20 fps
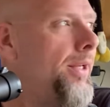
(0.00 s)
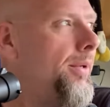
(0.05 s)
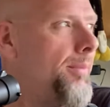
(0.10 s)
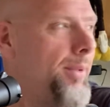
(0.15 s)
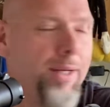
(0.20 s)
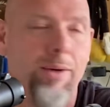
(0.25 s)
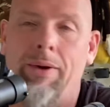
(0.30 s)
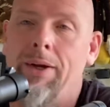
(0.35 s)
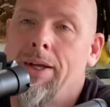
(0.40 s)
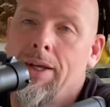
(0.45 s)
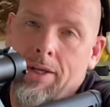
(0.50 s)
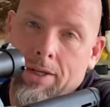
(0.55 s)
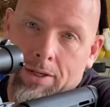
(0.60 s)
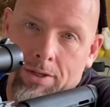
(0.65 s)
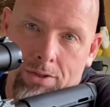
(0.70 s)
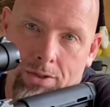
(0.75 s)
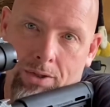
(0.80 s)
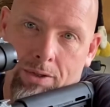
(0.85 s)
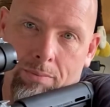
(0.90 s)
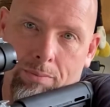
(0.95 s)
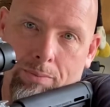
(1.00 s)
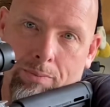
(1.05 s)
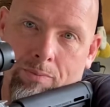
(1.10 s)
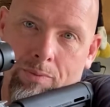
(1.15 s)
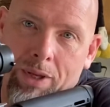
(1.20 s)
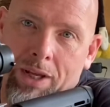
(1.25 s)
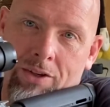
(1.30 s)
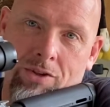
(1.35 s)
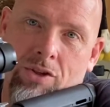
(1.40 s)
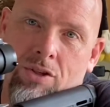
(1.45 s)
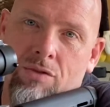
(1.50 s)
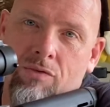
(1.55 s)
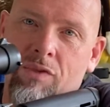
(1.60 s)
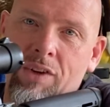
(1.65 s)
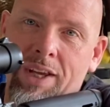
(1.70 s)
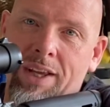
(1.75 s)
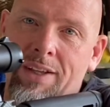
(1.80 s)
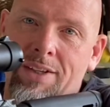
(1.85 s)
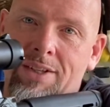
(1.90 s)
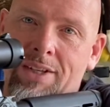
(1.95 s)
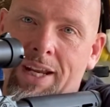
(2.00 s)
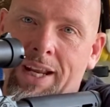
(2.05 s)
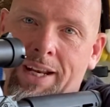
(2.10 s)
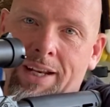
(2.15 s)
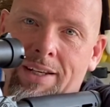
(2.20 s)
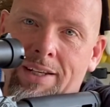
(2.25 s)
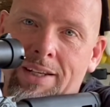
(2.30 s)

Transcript: Anyway, so it just fits and it